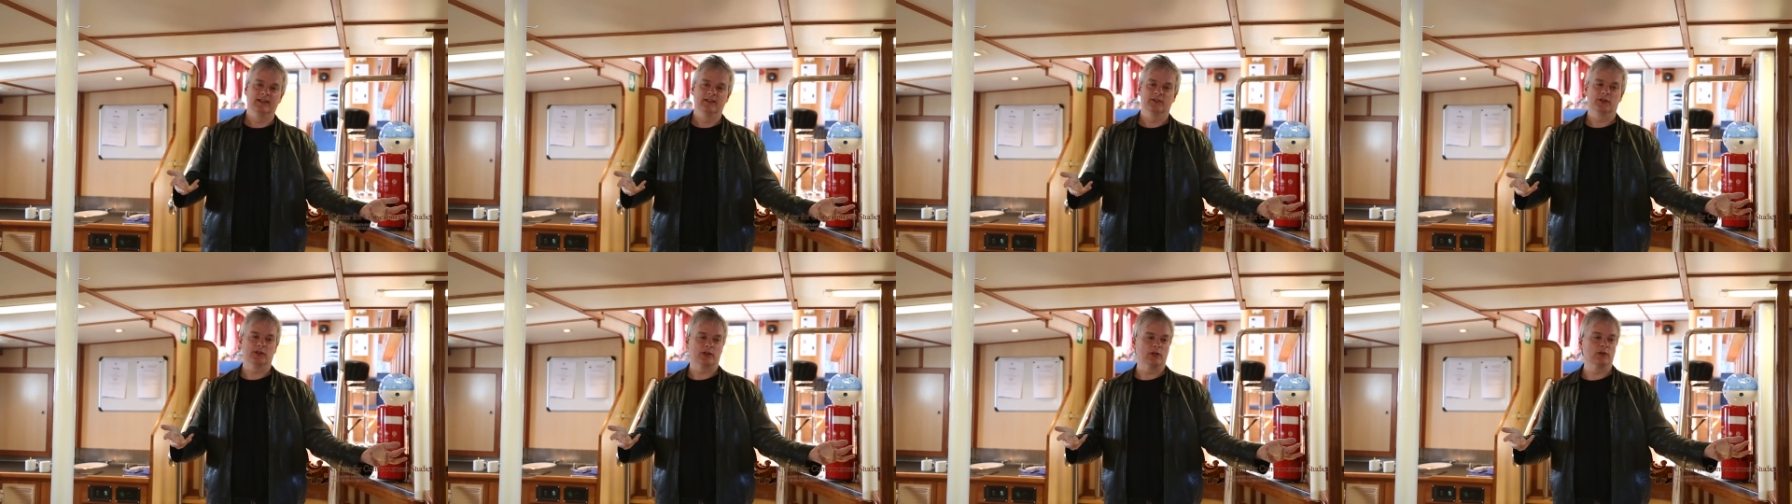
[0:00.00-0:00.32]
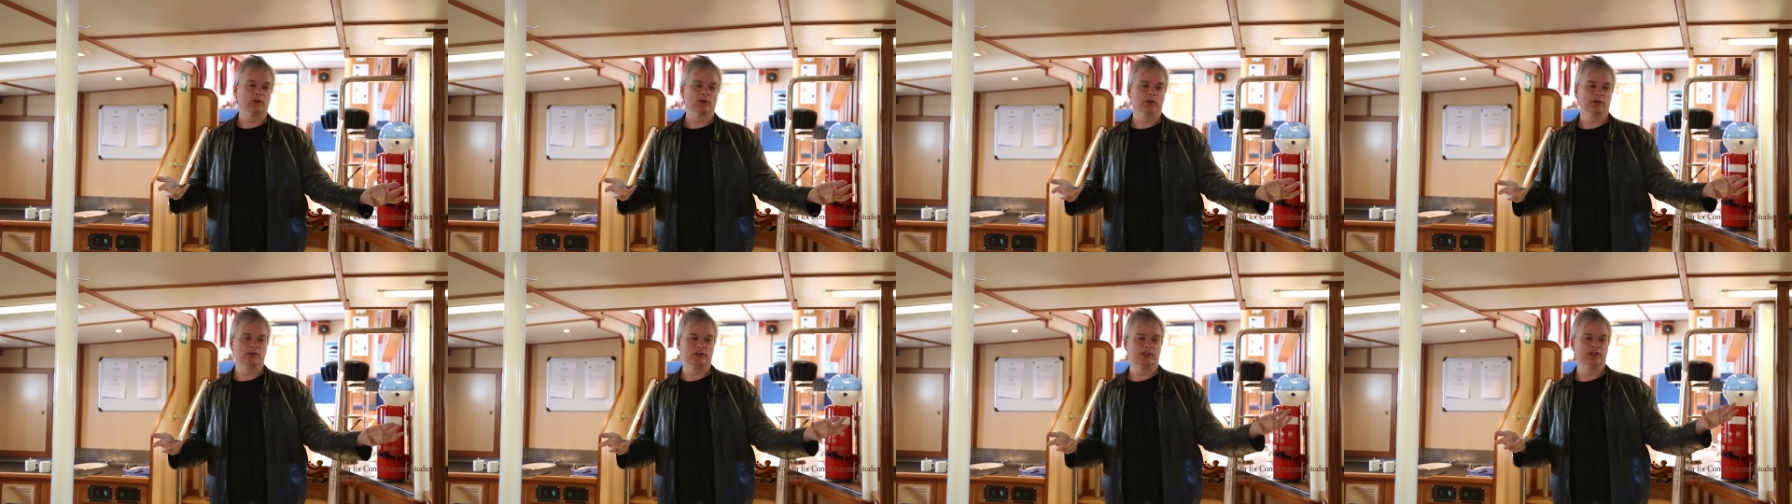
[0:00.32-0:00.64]
the
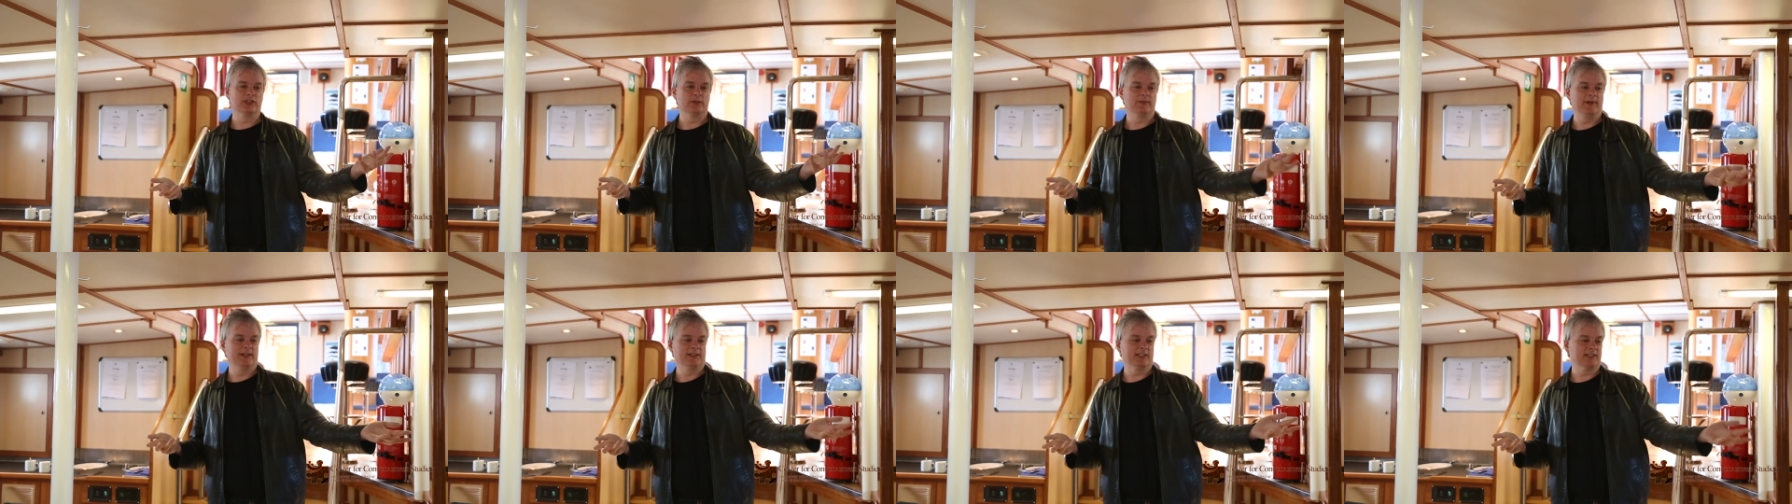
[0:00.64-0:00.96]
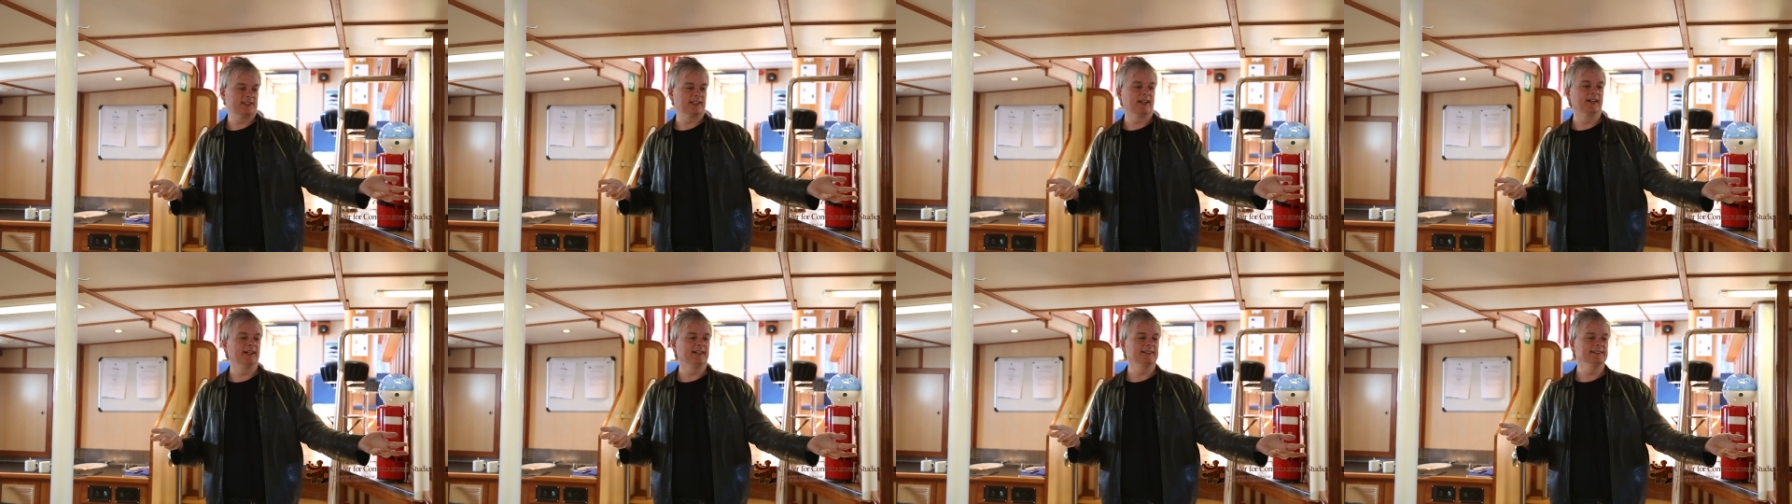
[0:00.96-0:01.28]
conclusions about the
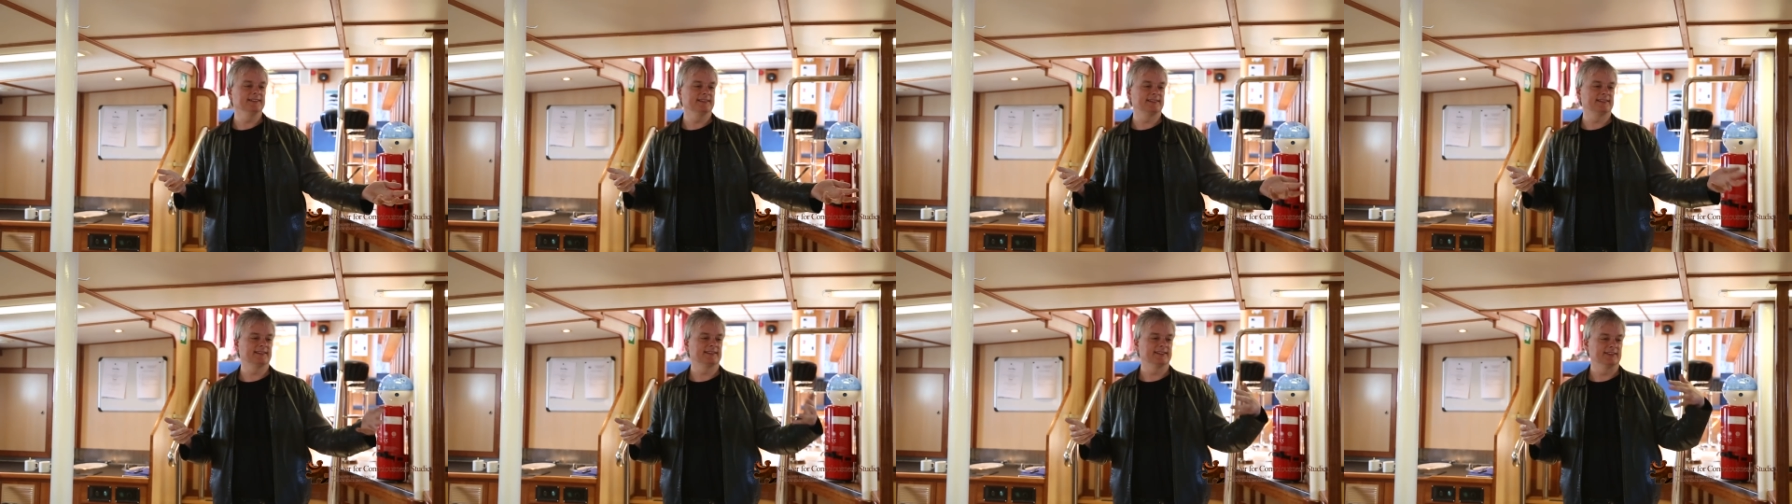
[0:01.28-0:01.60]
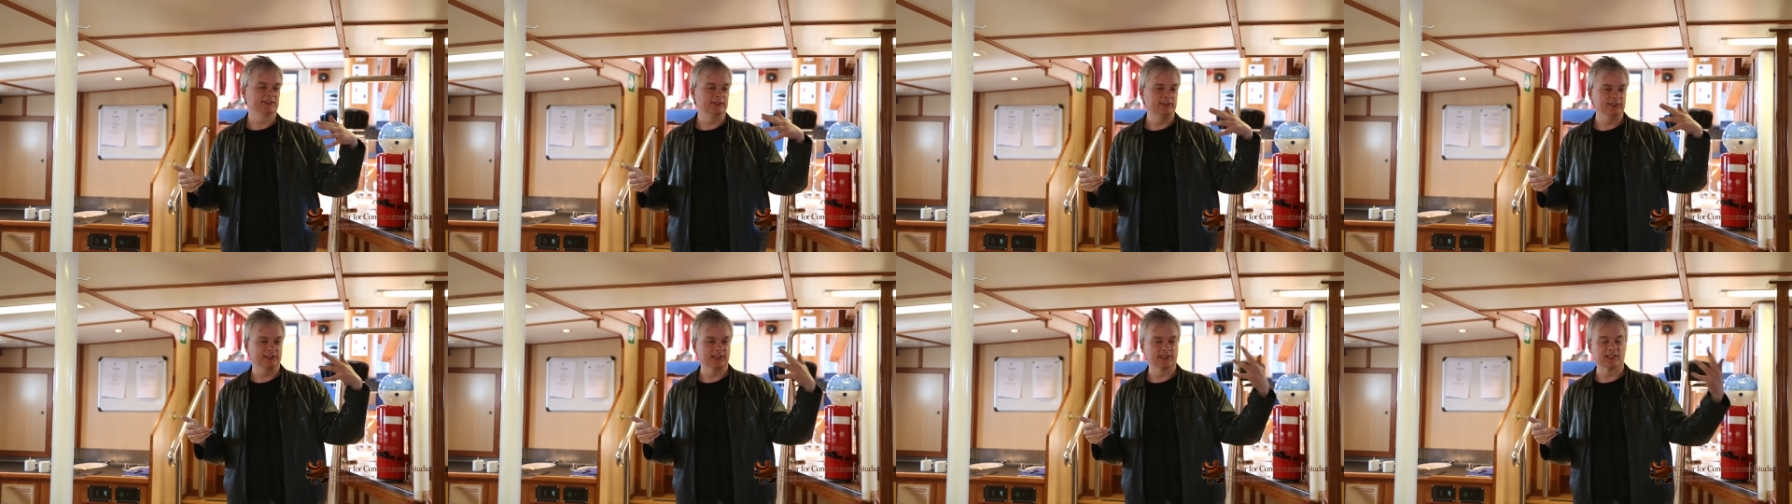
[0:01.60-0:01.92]
science,
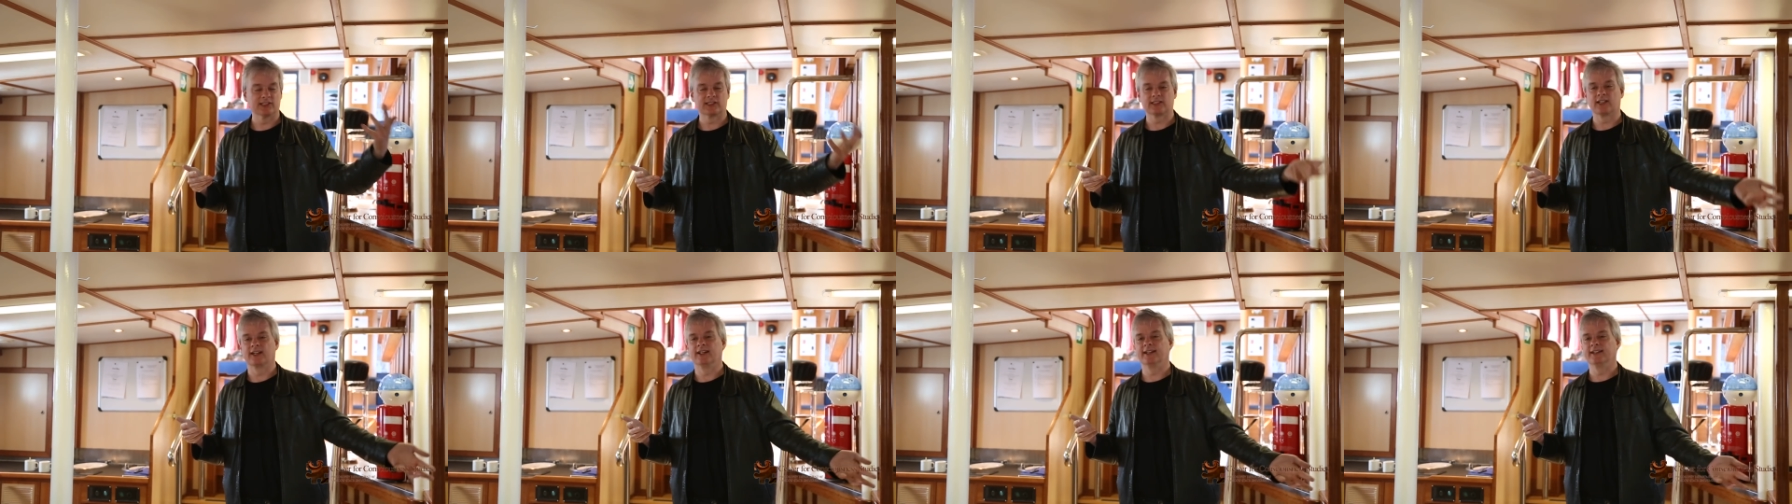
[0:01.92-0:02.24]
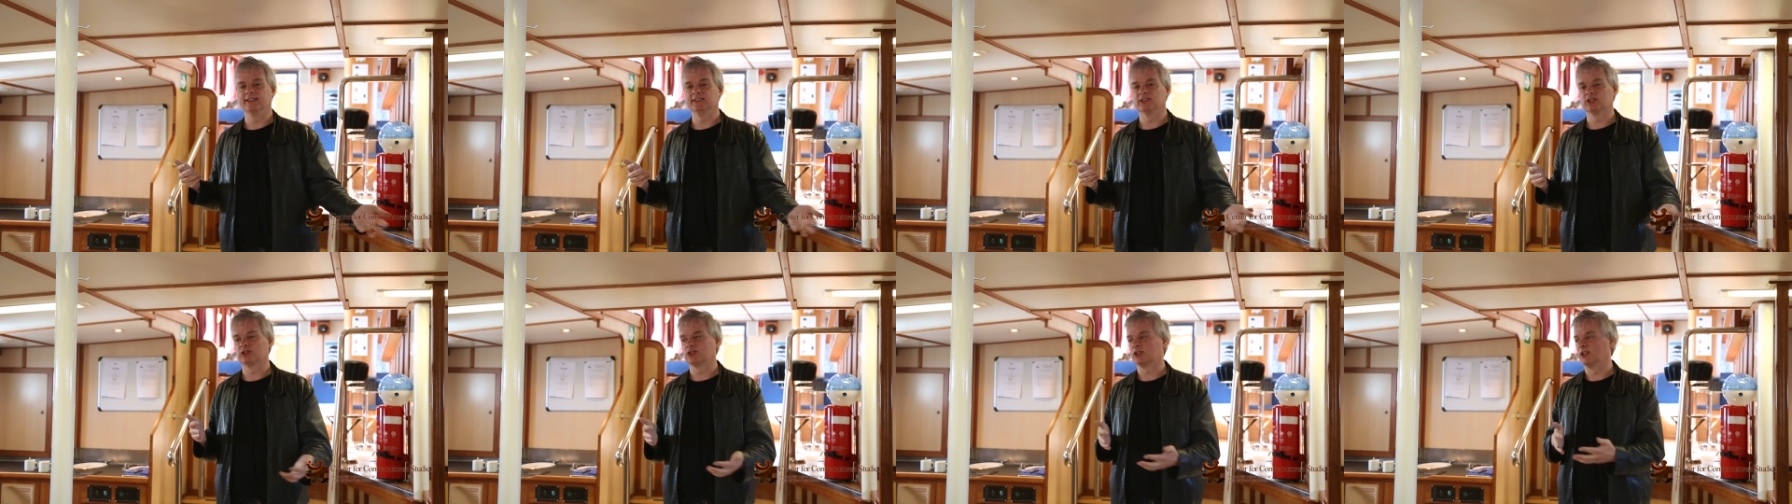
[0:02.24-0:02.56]
or is it the
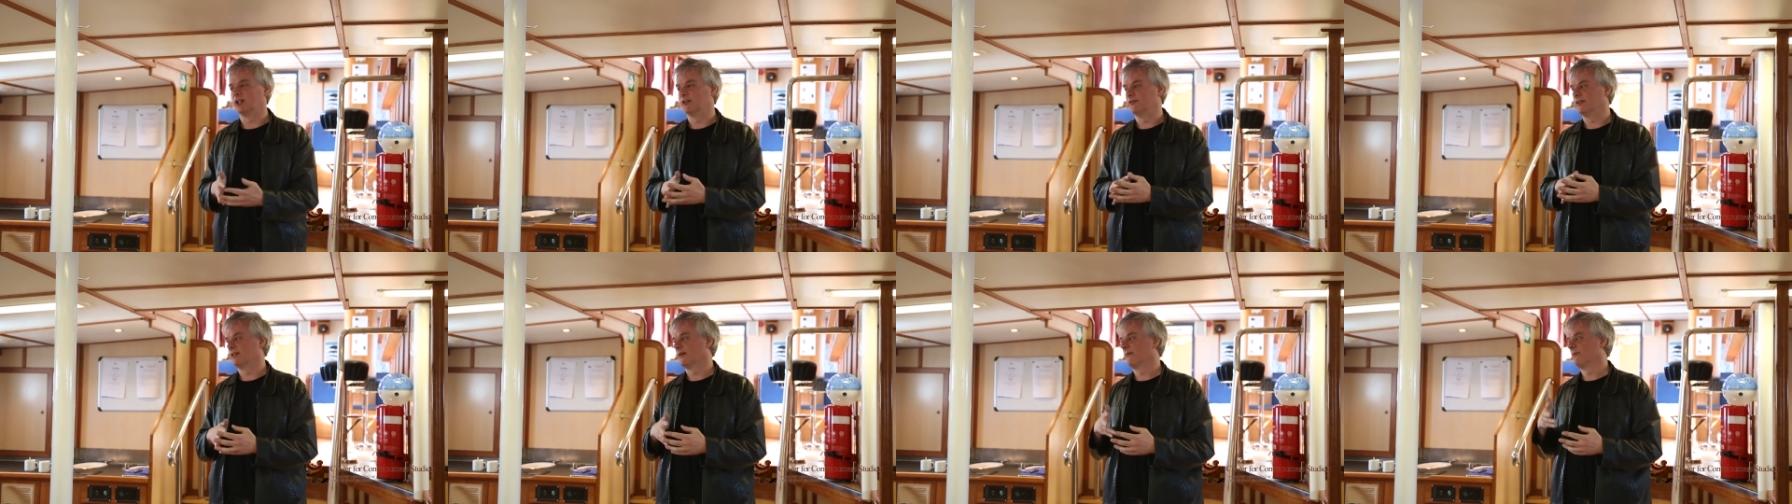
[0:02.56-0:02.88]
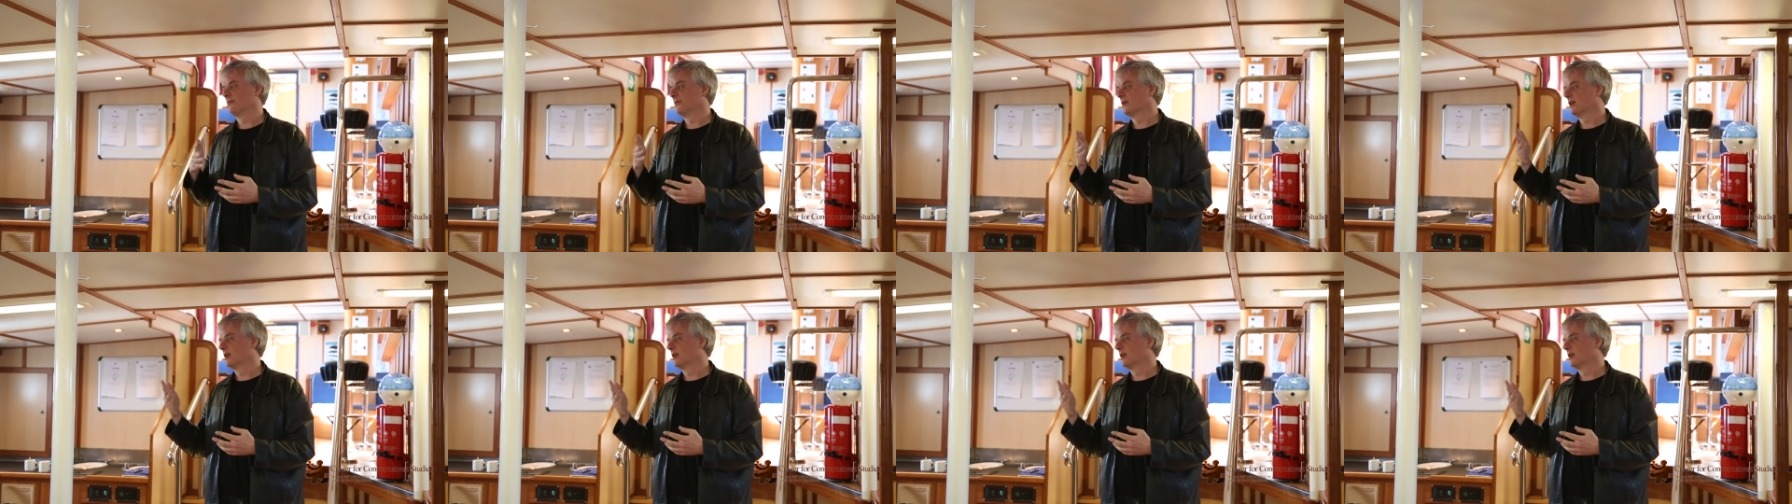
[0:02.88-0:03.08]
science driving